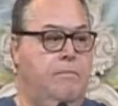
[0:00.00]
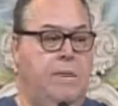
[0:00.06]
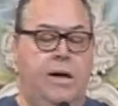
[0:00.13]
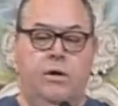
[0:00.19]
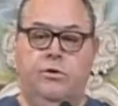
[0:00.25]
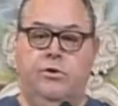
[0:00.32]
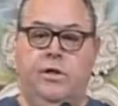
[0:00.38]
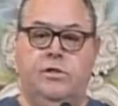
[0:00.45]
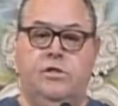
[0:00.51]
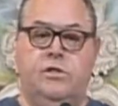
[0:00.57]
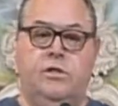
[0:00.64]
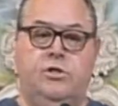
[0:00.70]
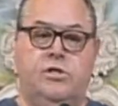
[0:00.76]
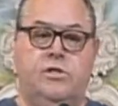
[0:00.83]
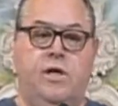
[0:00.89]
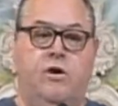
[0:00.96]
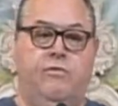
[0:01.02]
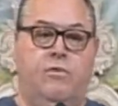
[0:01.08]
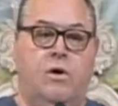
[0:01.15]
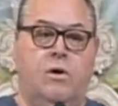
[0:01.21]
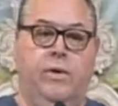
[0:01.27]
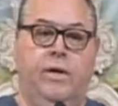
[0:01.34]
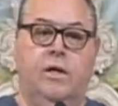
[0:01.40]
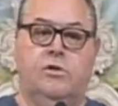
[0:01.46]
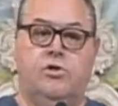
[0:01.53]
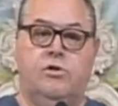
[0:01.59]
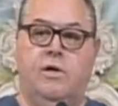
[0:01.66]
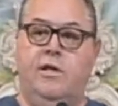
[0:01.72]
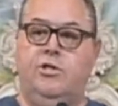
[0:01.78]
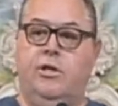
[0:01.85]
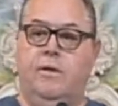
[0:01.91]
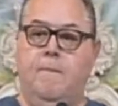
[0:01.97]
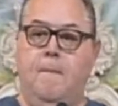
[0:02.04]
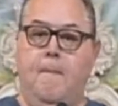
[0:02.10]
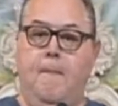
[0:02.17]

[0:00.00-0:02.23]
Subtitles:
boundary and see just how far we can stretch it.